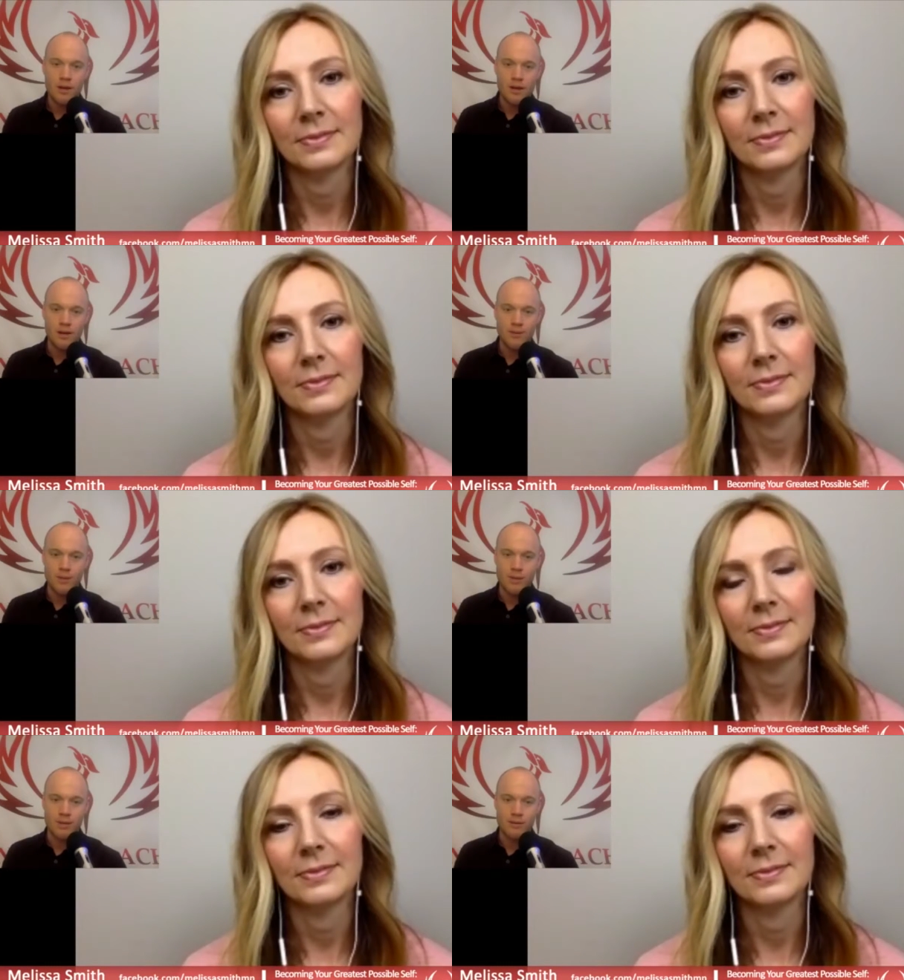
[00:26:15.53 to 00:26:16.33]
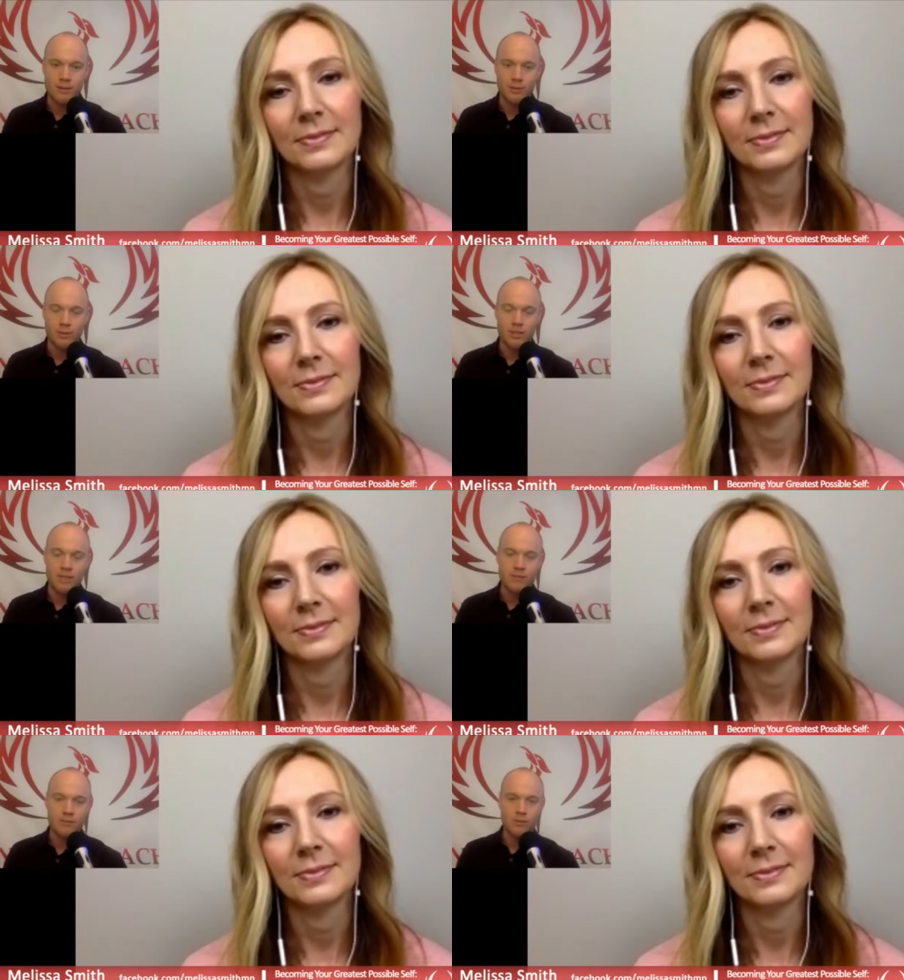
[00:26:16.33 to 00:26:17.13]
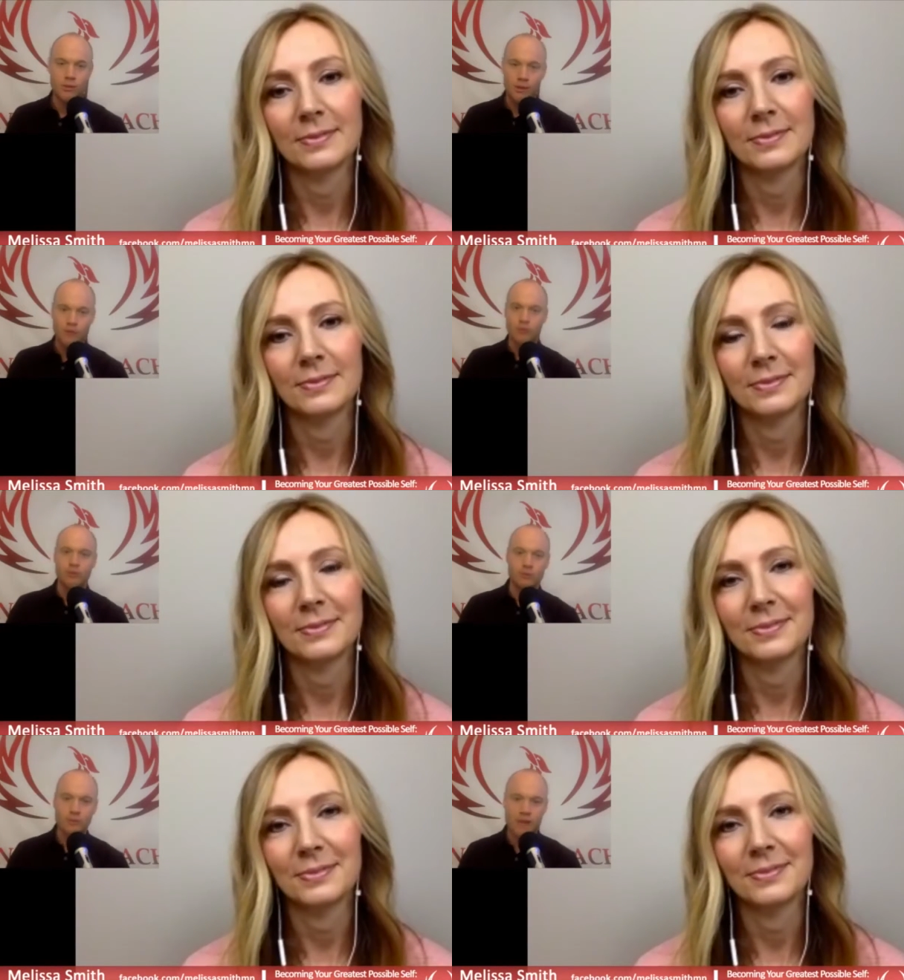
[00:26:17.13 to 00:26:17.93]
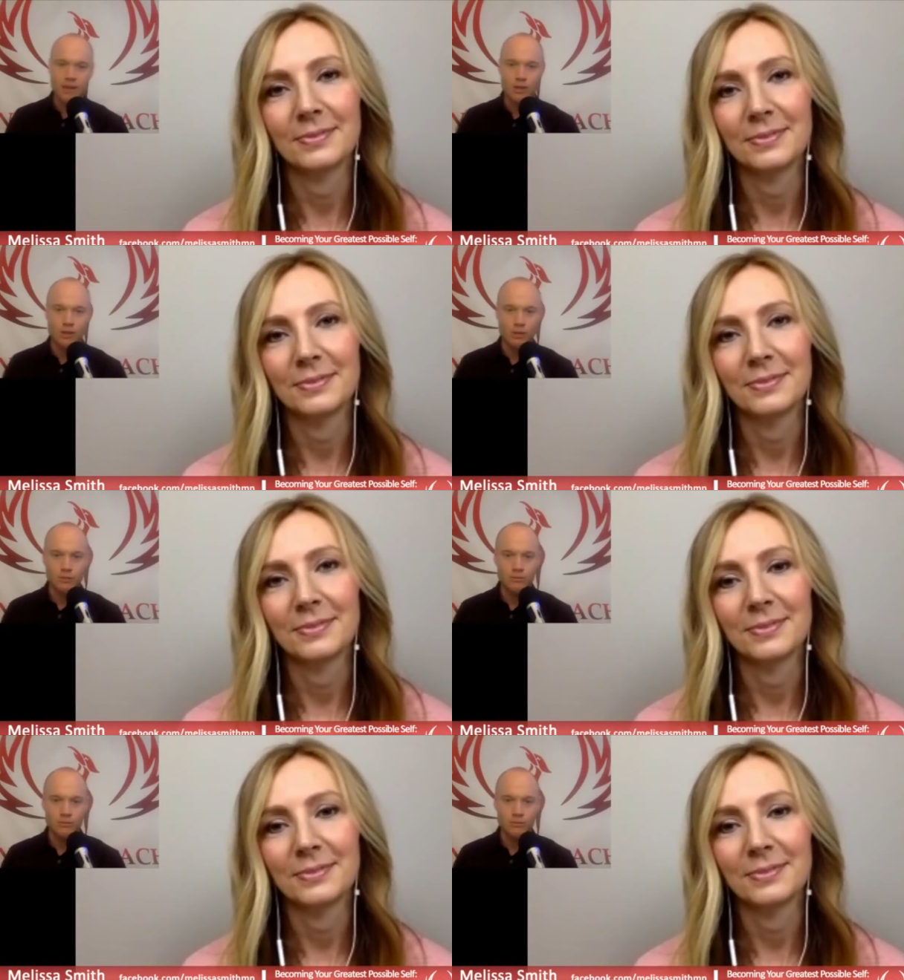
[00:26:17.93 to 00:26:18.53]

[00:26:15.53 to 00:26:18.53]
Speaker 1: um, so I, i'm really grateful that you're